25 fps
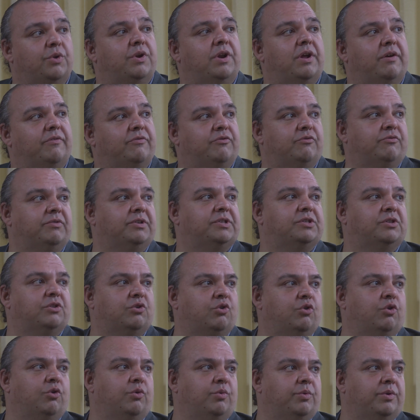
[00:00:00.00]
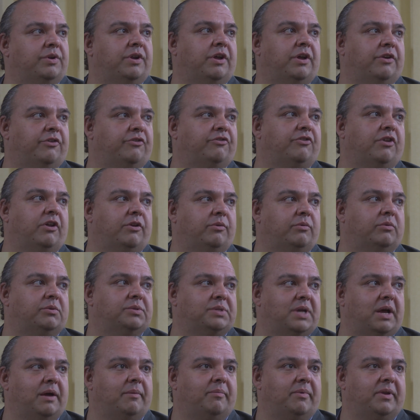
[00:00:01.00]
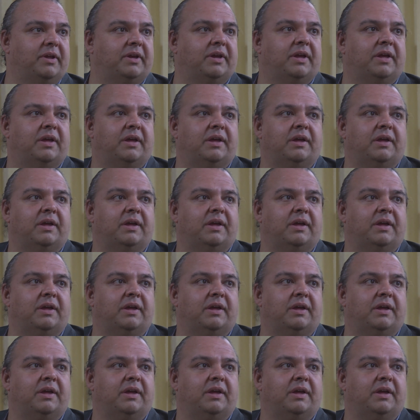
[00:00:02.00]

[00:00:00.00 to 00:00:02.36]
wouldn't have the risk the court wouldn't understand what was happening.